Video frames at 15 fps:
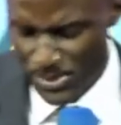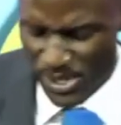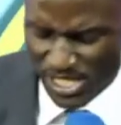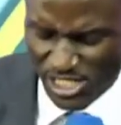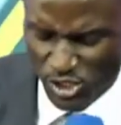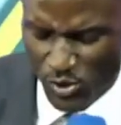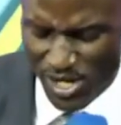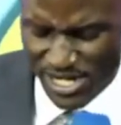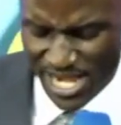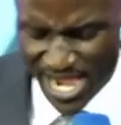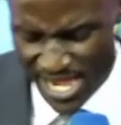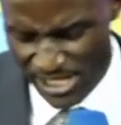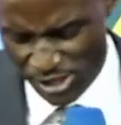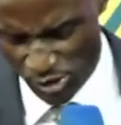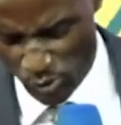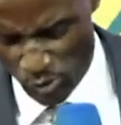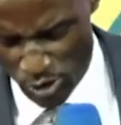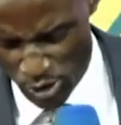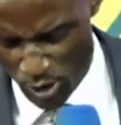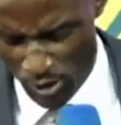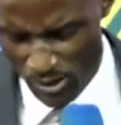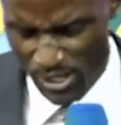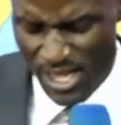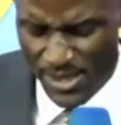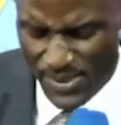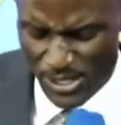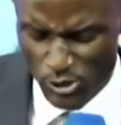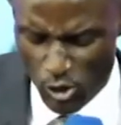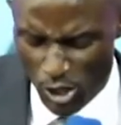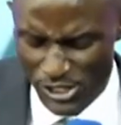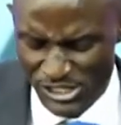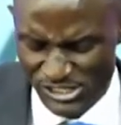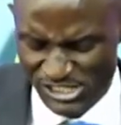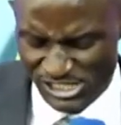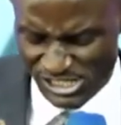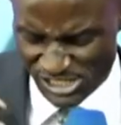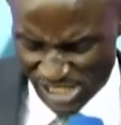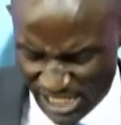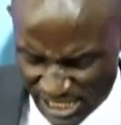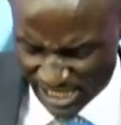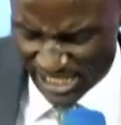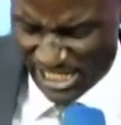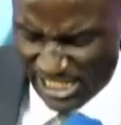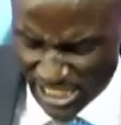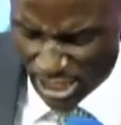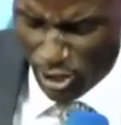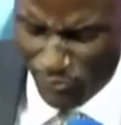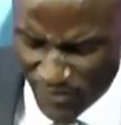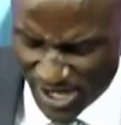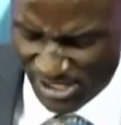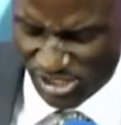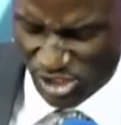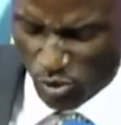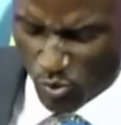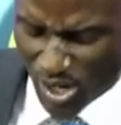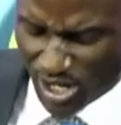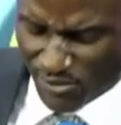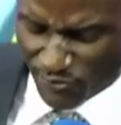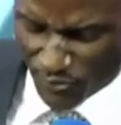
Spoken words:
then you and I should know that God is still in need of us to work